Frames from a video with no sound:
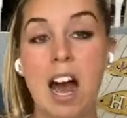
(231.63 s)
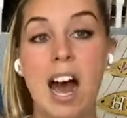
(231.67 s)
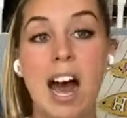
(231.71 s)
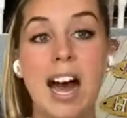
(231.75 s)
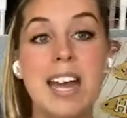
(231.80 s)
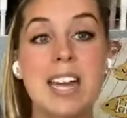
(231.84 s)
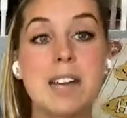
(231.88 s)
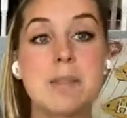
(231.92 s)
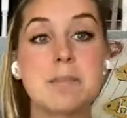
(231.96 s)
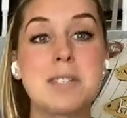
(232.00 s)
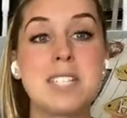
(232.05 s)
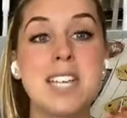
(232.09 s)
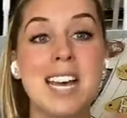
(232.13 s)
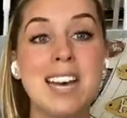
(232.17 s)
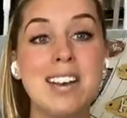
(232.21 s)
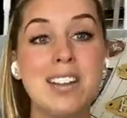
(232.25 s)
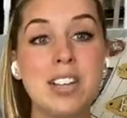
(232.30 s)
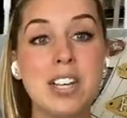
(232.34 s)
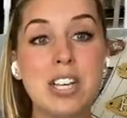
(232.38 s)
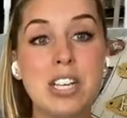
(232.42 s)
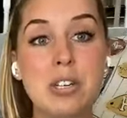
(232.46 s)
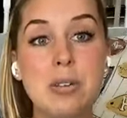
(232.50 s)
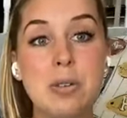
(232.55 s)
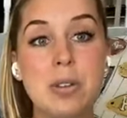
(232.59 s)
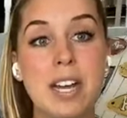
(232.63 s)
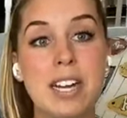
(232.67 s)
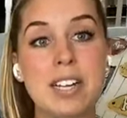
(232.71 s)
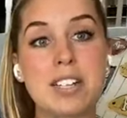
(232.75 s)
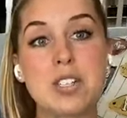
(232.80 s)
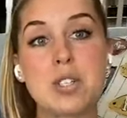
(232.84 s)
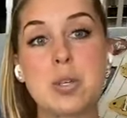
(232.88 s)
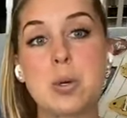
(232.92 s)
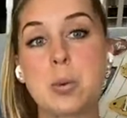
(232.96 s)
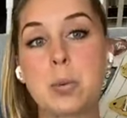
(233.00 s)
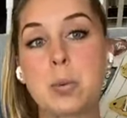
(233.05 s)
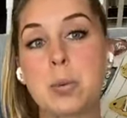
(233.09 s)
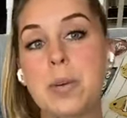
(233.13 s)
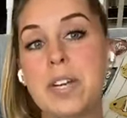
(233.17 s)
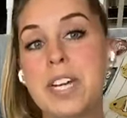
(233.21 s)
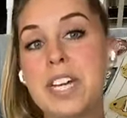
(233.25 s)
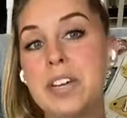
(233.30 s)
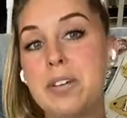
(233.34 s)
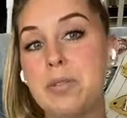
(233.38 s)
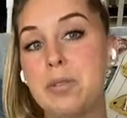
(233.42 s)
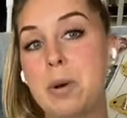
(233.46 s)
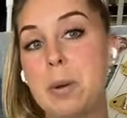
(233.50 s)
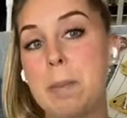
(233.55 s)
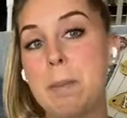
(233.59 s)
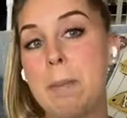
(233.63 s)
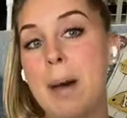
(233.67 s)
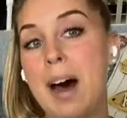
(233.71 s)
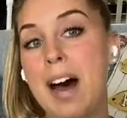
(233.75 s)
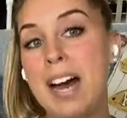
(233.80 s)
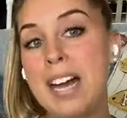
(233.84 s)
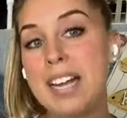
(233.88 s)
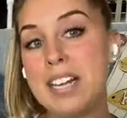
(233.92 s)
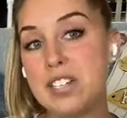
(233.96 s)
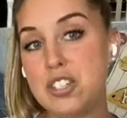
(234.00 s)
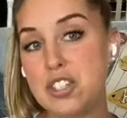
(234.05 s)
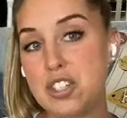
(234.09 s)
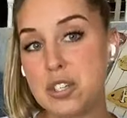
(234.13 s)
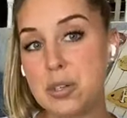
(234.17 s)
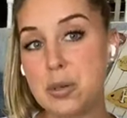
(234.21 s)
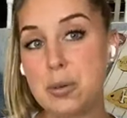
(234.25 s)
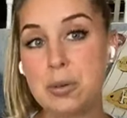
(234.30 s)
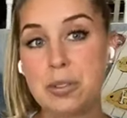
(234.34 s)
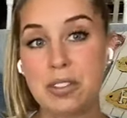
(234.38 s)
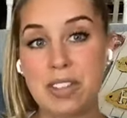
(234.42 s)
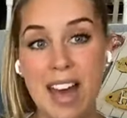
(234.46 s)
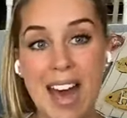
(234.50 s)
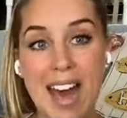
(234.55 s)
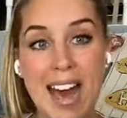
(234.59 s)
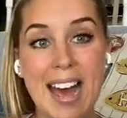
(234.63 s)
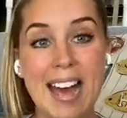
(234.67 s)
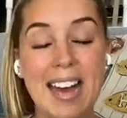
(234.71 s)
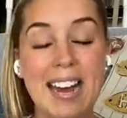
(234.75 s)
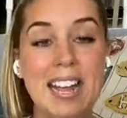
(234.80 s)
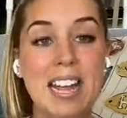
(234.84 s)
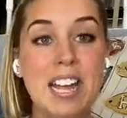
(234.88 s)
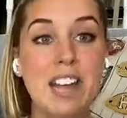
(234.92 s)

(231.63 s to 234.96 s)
I am telling you that to remind you that